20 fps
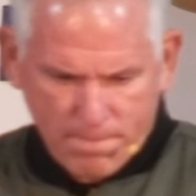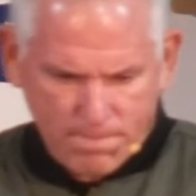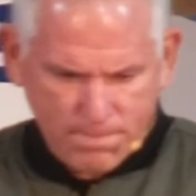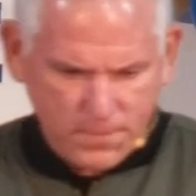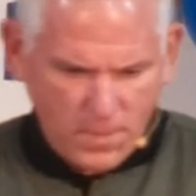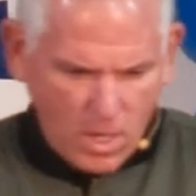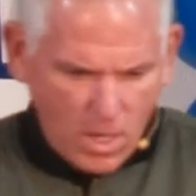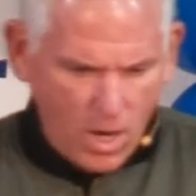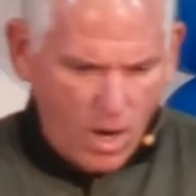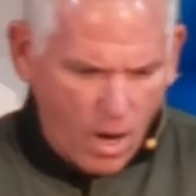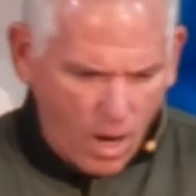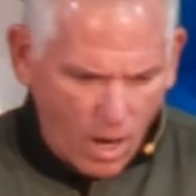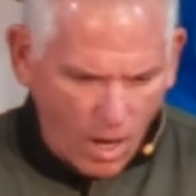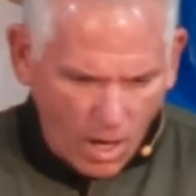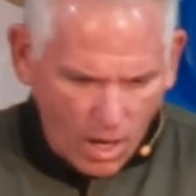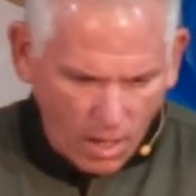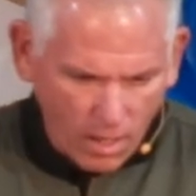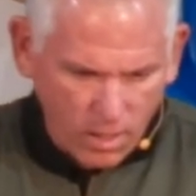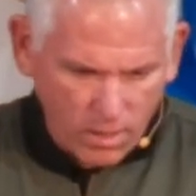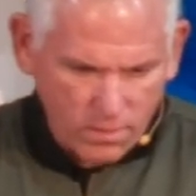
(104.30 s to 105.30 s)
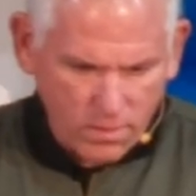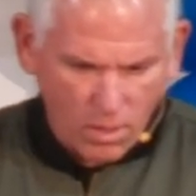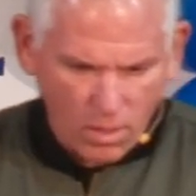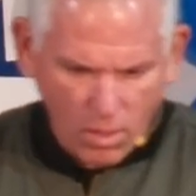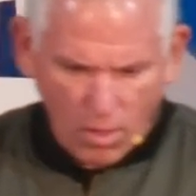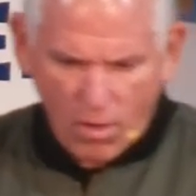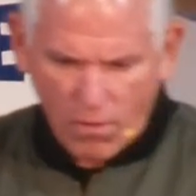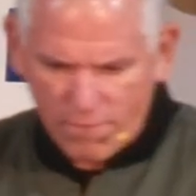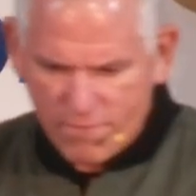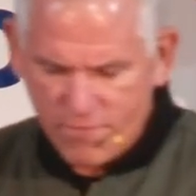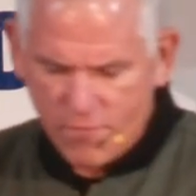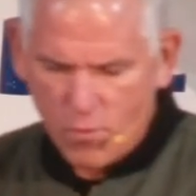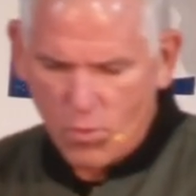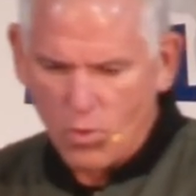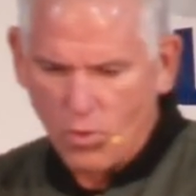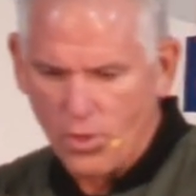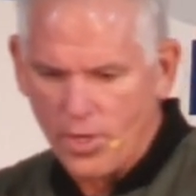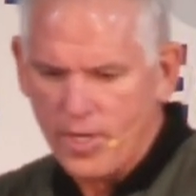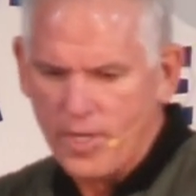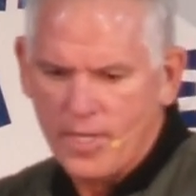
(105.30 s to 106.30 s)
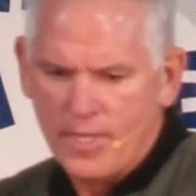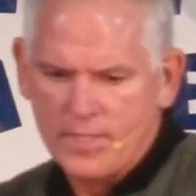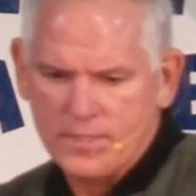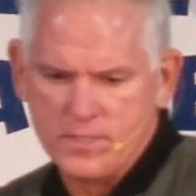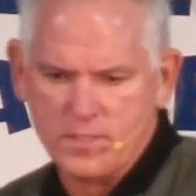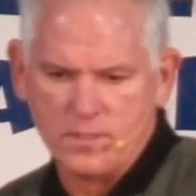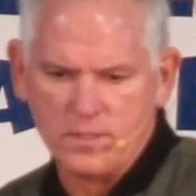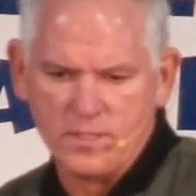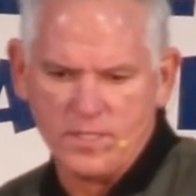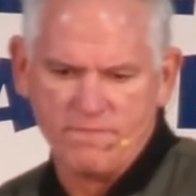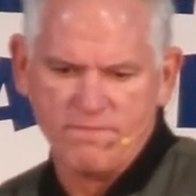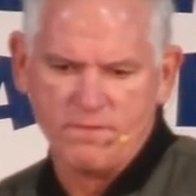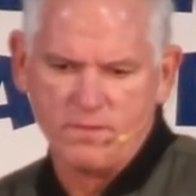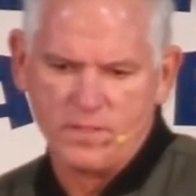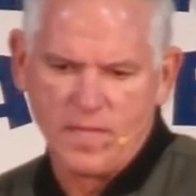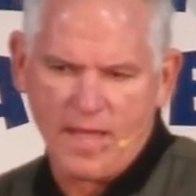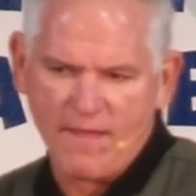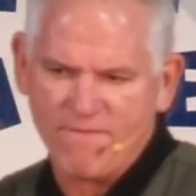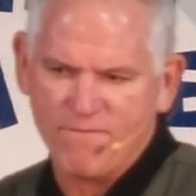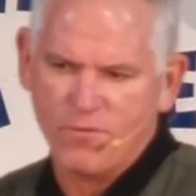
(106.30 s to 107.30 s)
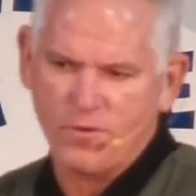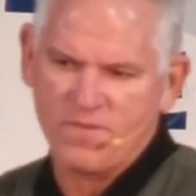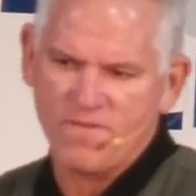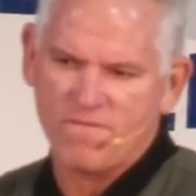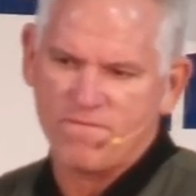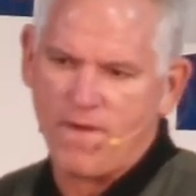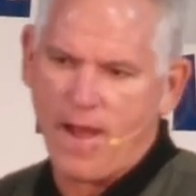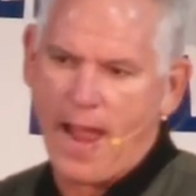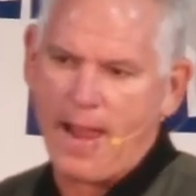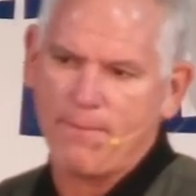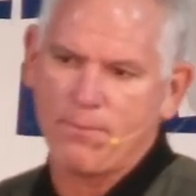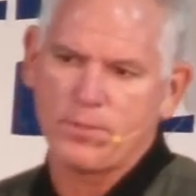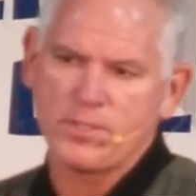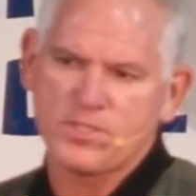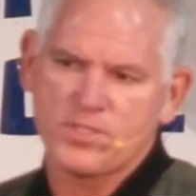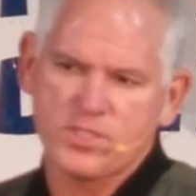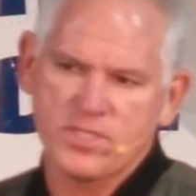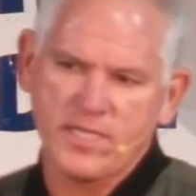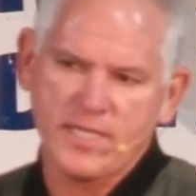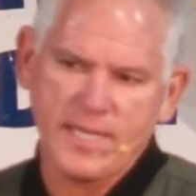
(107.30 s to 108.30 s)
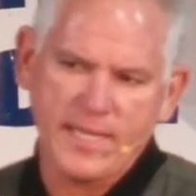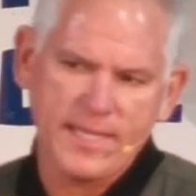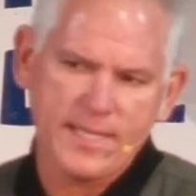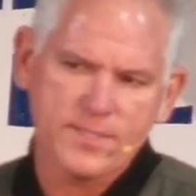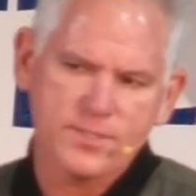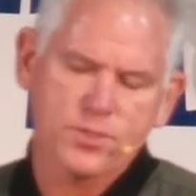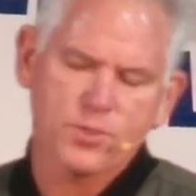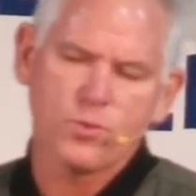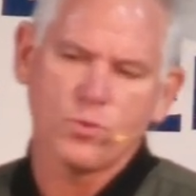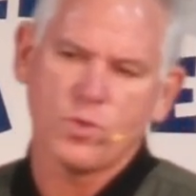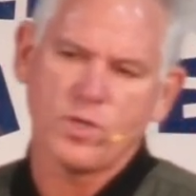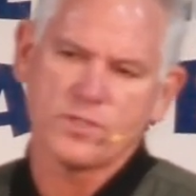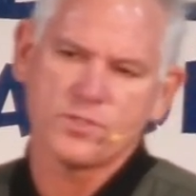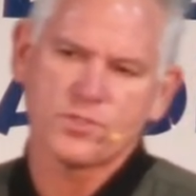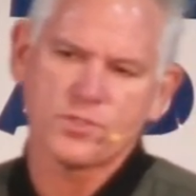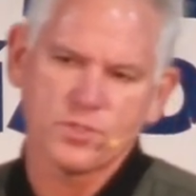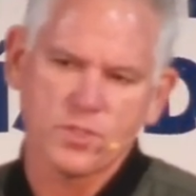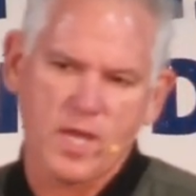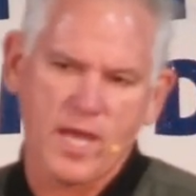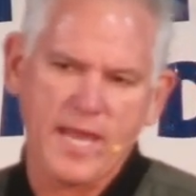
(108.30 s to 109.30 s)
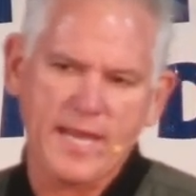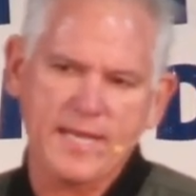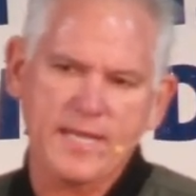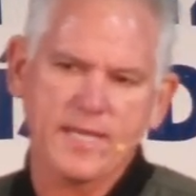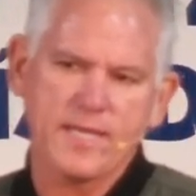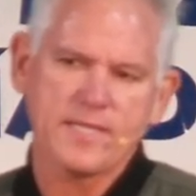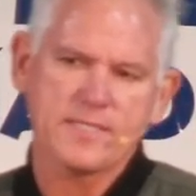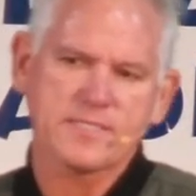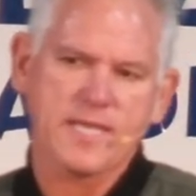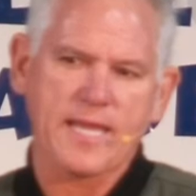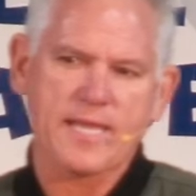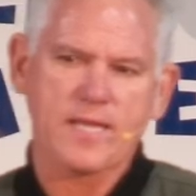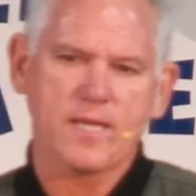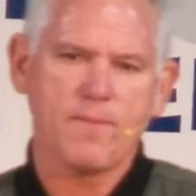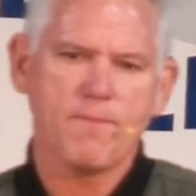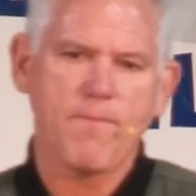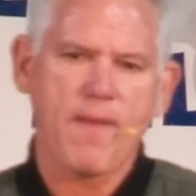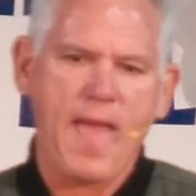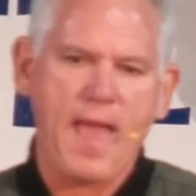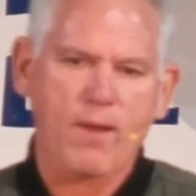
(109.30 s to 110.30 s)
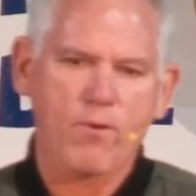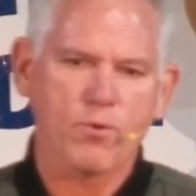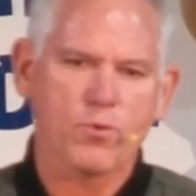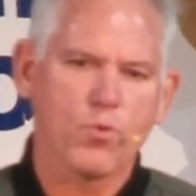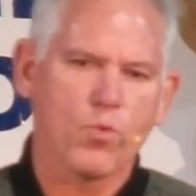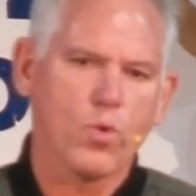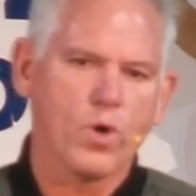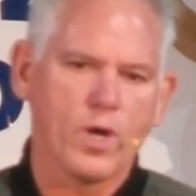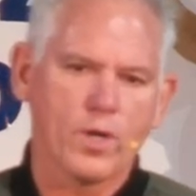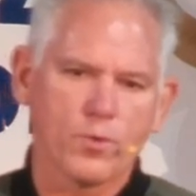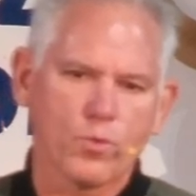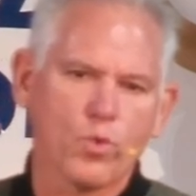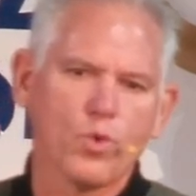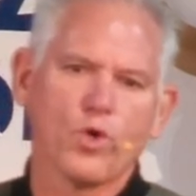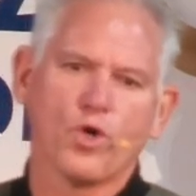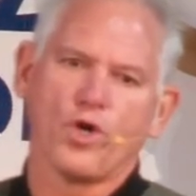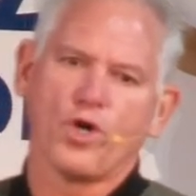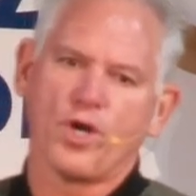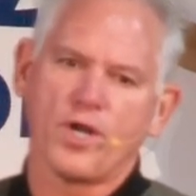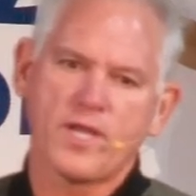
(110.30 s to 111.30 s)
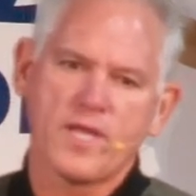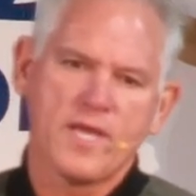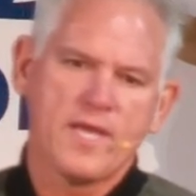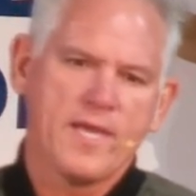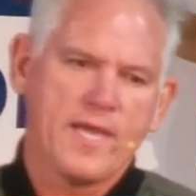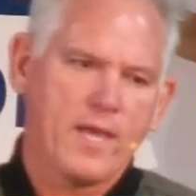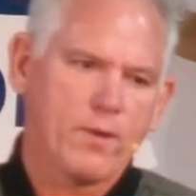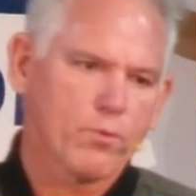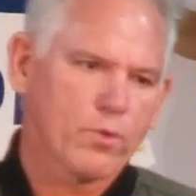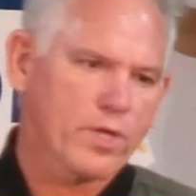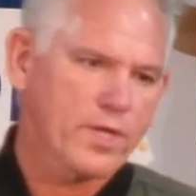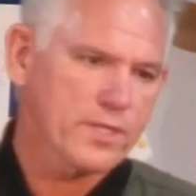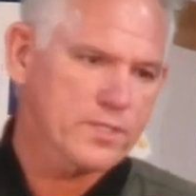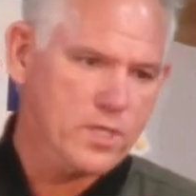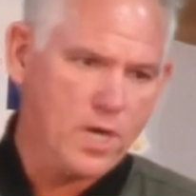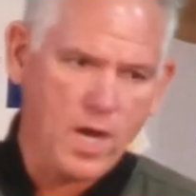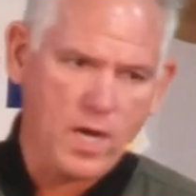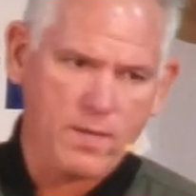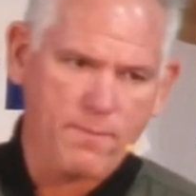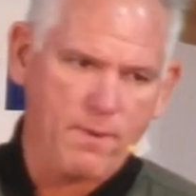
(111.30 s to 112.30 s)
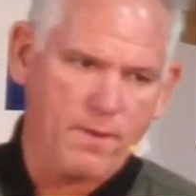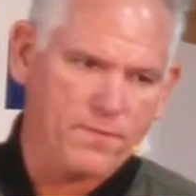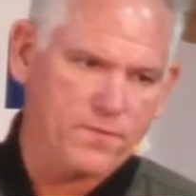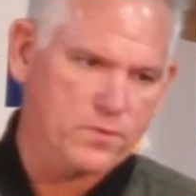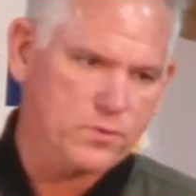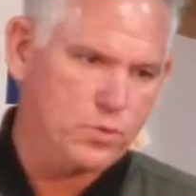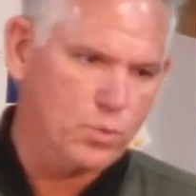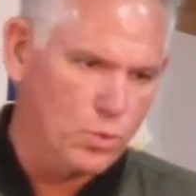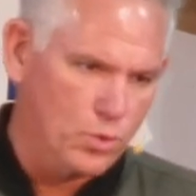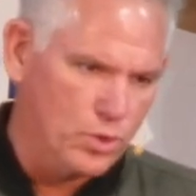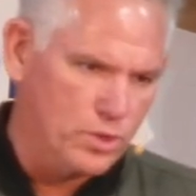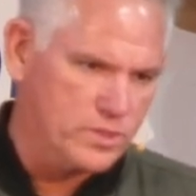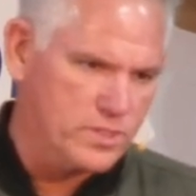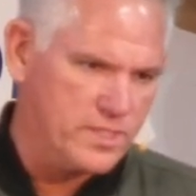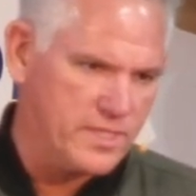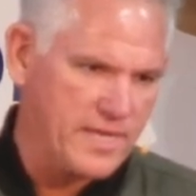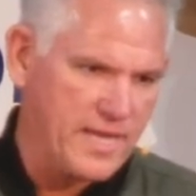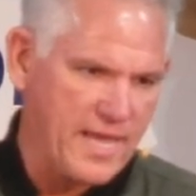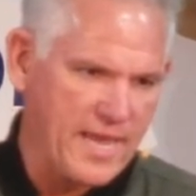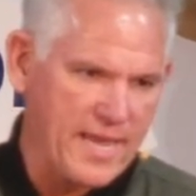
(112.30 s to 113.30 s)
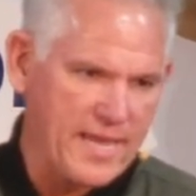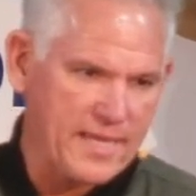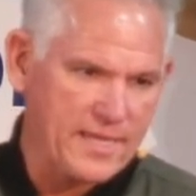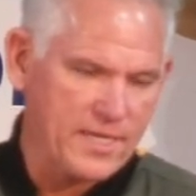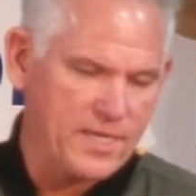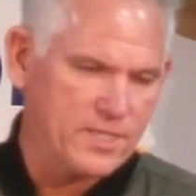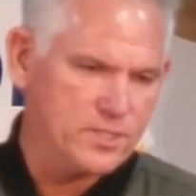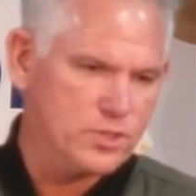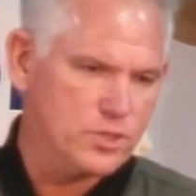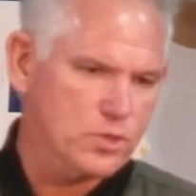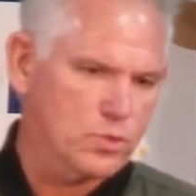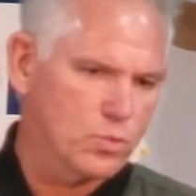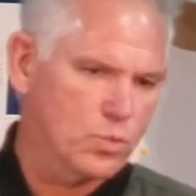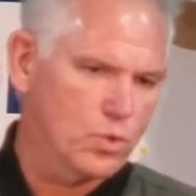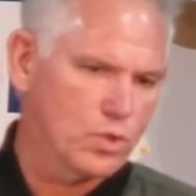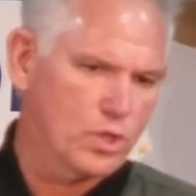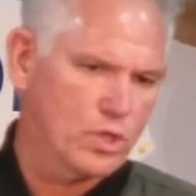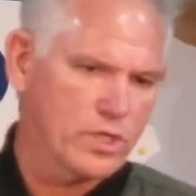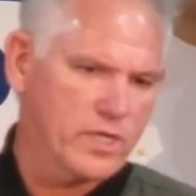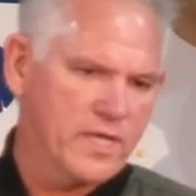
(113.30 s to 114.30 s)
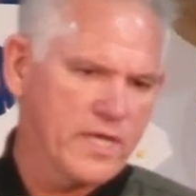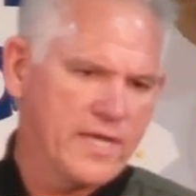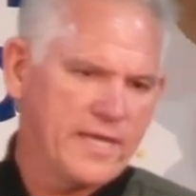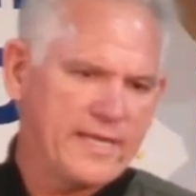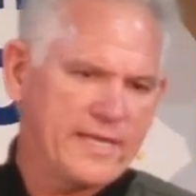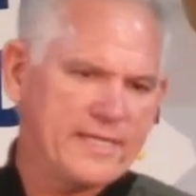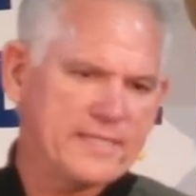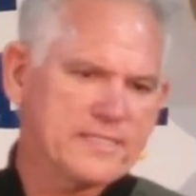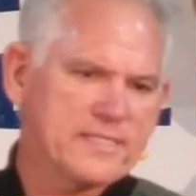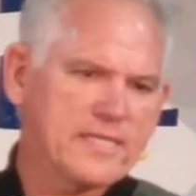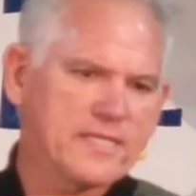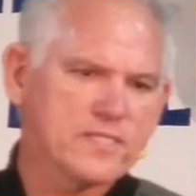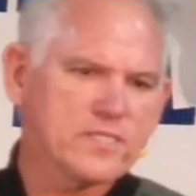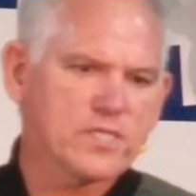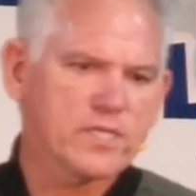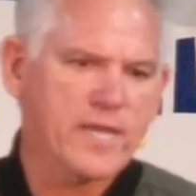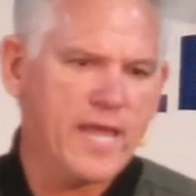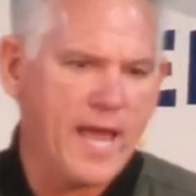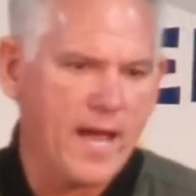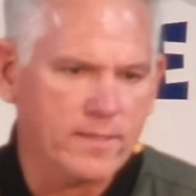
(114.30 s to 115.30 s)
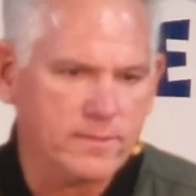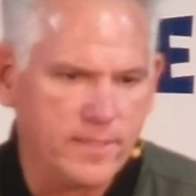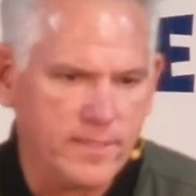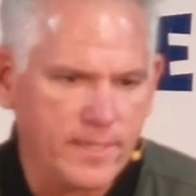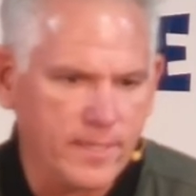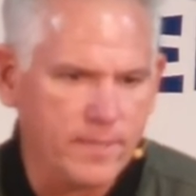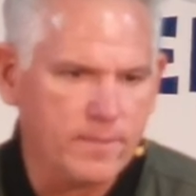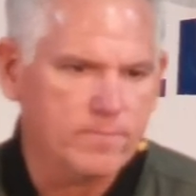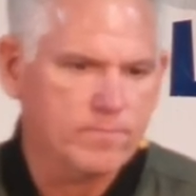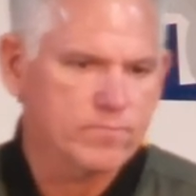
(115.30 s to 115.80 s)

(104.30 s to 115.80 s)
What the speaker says: call for to live a life with vibrancy into one's 90s, I come back with one word, and we're going to talk about this word today, and it's the word intentionality.